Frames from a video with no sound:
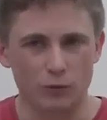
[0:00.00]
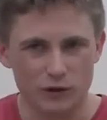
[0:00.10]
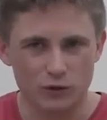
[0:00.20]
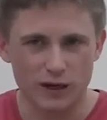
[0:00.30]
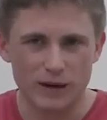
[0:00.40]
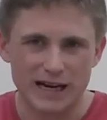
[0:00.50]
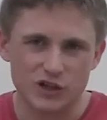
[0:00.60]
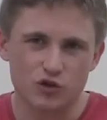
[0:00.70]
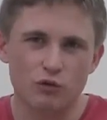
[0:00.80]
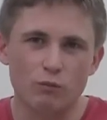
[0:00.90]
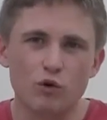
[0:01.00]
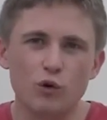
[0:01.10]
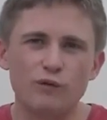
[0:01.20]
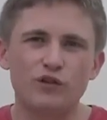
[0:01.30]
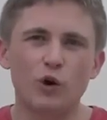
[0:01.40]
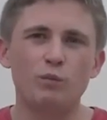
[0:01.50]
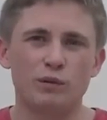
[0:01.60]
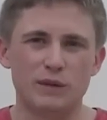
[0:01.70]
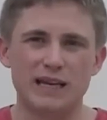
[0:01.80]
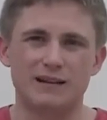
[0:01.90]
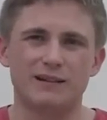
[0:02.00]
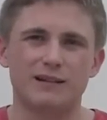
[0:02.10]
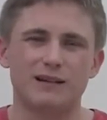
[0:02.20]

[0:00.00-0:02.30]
we're talking about as you remove dopamine